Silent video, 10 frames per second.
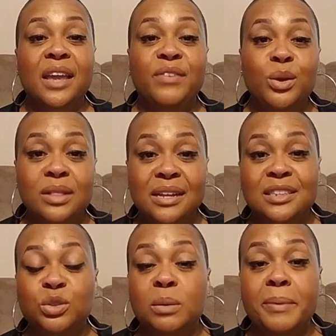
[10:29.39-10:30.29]
if you
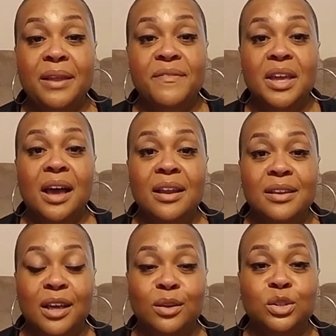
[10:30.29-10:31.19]
think this would benefit
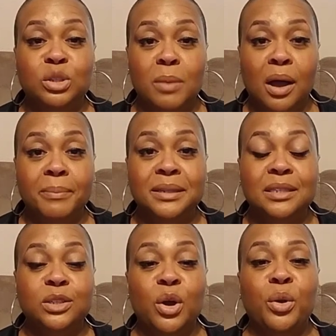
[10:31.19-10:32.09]
another small
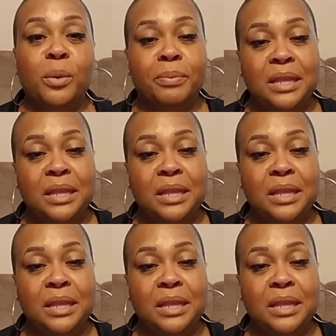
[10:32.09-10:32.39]
business owner,